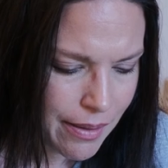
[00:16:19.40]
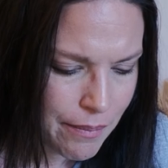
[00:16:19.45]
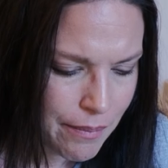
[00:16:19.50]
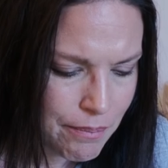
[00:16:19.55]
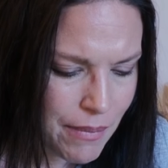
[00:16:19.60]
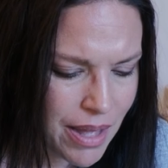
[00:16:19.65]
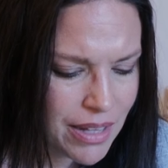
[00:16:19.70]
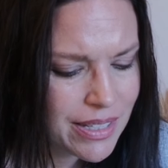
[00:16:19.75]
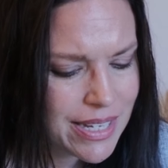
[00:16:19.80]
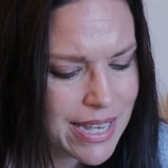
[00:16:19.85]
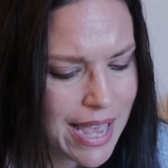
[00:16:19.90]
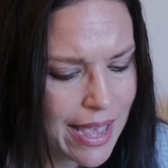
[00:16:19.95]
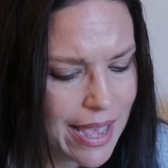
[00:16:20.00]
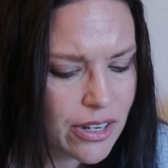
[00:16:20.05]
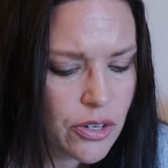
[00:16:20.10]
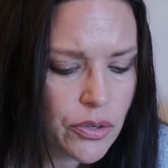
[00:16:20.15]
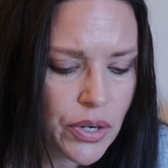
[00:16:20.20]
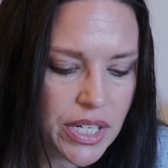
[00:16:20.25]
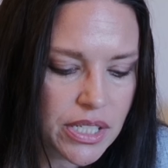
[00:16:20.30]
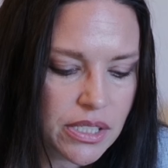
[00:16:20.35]

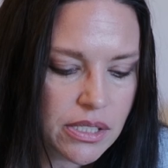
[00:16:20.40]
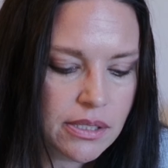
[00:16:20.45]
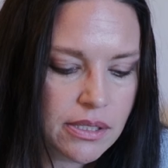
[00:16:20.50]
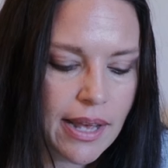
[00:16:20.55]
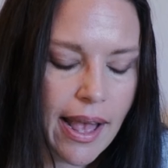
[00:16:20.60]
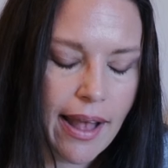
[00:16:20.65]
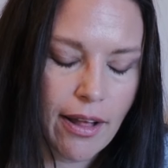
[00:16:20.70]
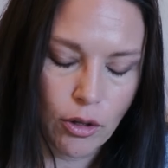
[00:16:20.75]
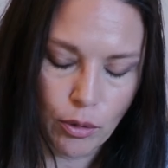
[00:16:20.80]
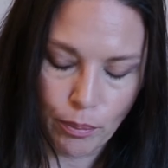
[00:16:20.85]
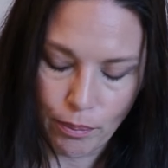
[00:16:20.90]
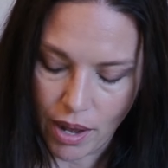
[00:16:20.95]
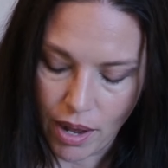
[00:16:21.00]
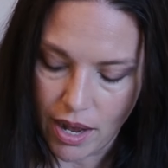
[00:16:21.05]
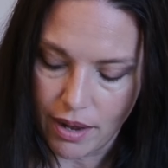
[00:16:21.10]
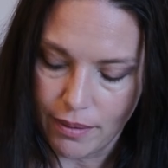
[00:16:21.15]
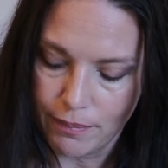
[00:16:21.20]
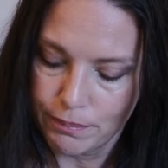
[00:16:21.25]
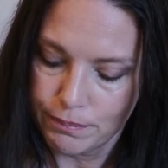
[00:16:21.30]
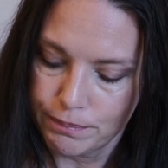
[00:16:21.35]
Meliagris
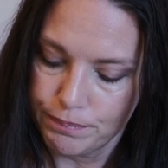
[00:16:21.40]
Alba.